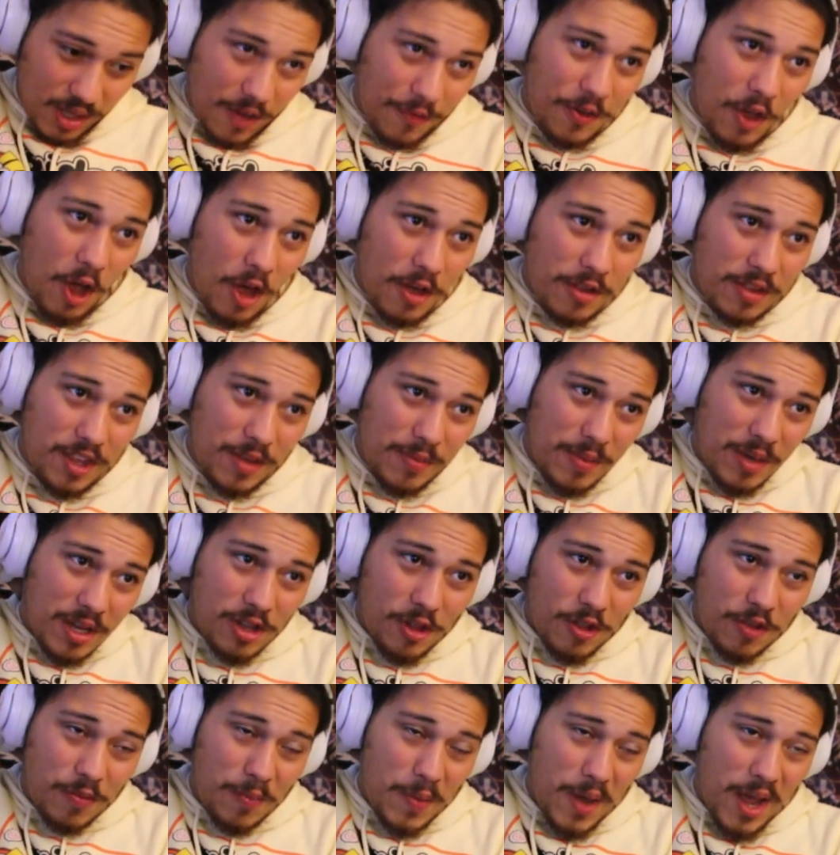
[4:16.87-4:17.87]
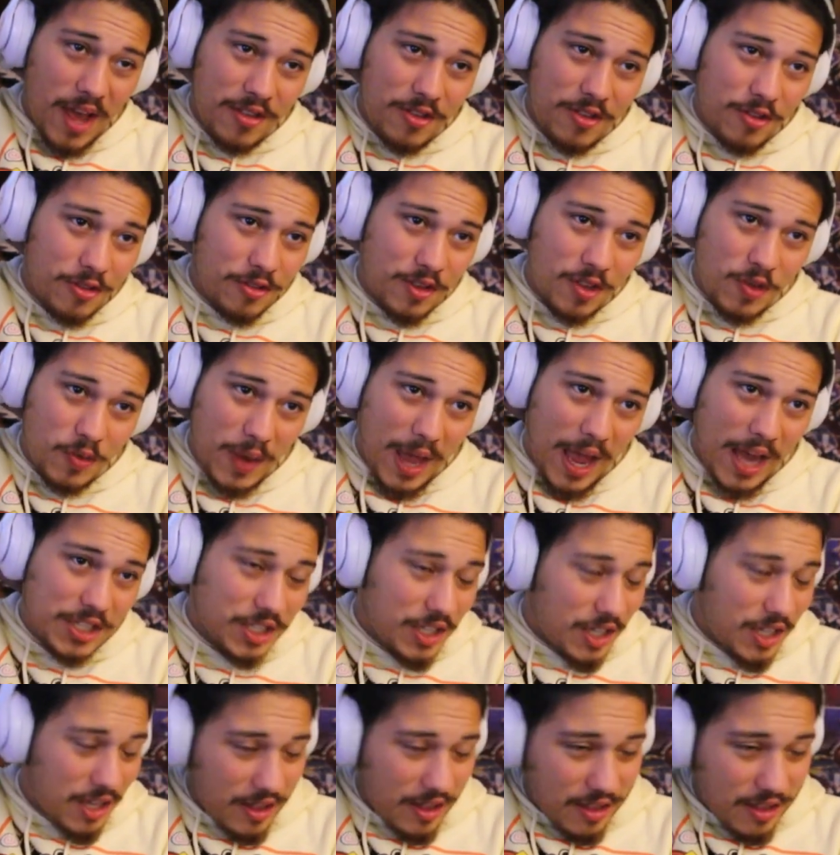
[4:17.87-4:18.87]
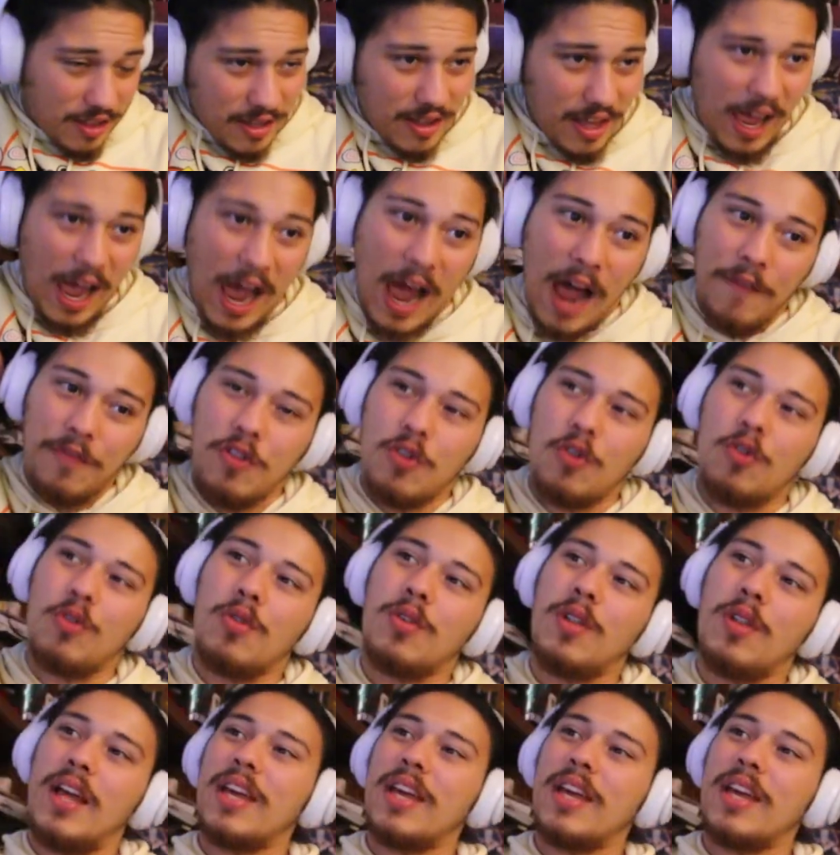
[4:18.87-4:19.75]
If y'all see me close my eyes during this reaction, it's because I have to.